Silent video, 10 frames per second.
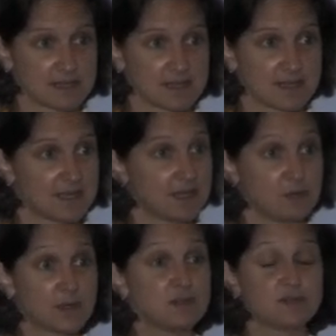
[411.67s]
And
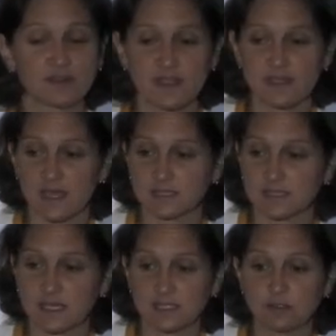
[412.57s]
when you find that
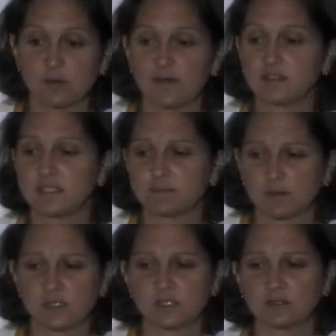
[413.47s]
and you have a
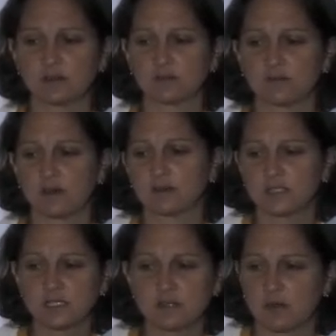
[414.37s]
disparition of
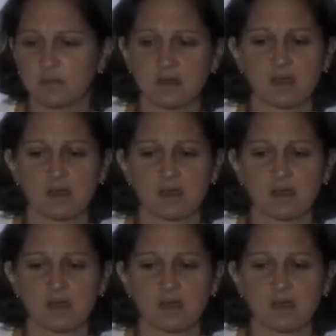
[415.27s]
aortic knob,